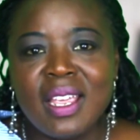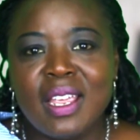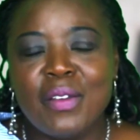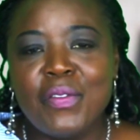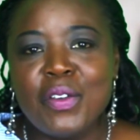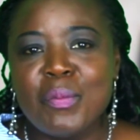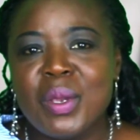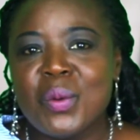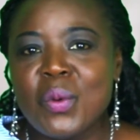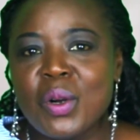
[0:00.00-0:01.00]
If you've
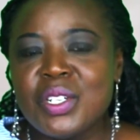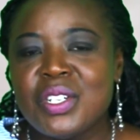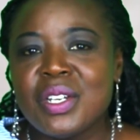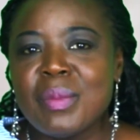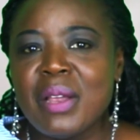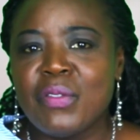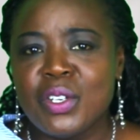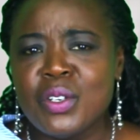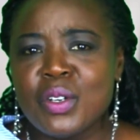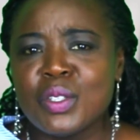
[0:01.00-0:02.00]
been watching my
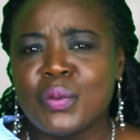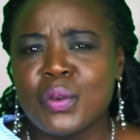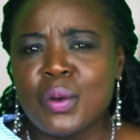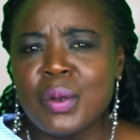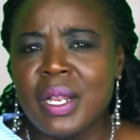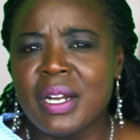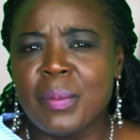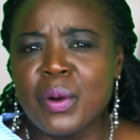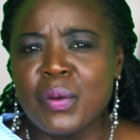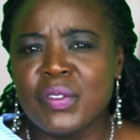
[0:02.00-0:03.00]
videos for a
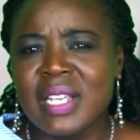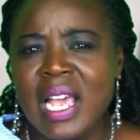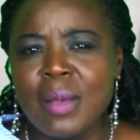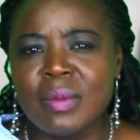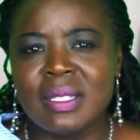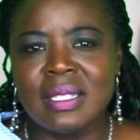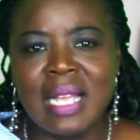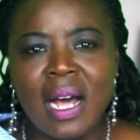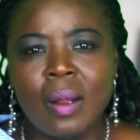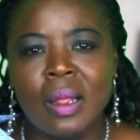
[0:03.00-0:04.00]
number of times
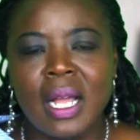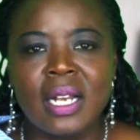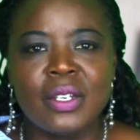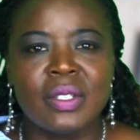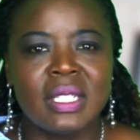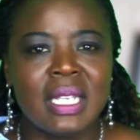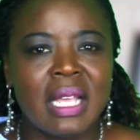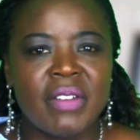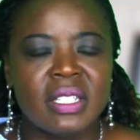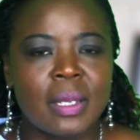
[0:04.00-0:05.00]
now and you still
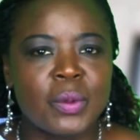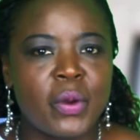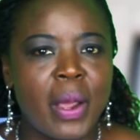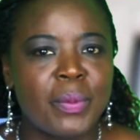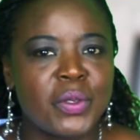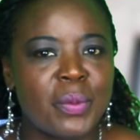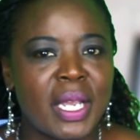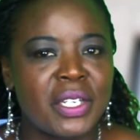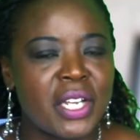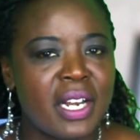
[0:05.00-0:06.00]
haven't subscribed to
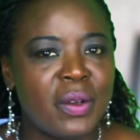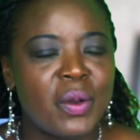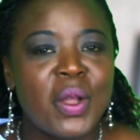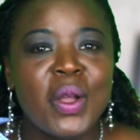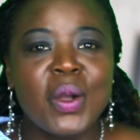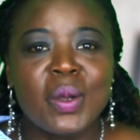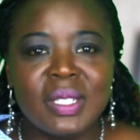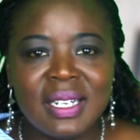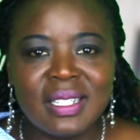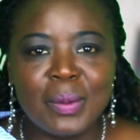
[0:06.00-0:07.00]
my channel,
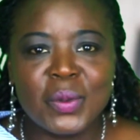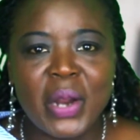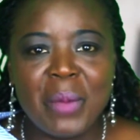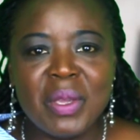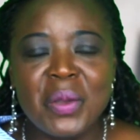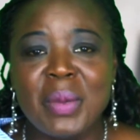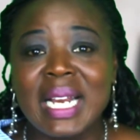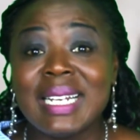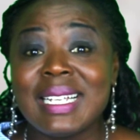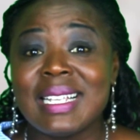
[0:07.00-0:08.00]
consider subscribing by
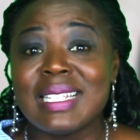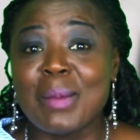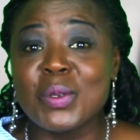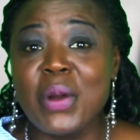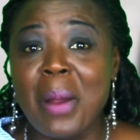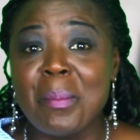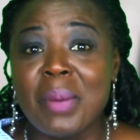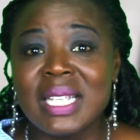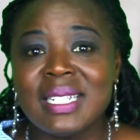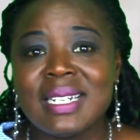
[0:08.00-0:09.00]
clicking the subscribe
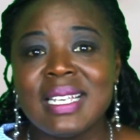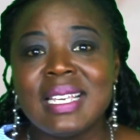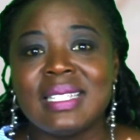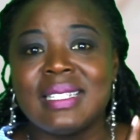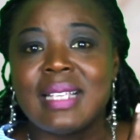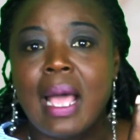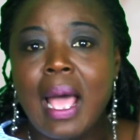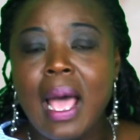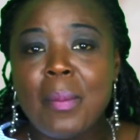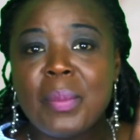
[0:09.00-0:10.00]
button.
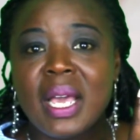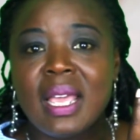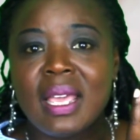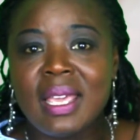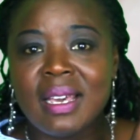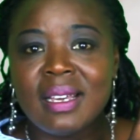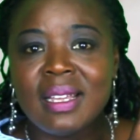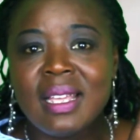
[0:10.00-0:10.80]
It's up here.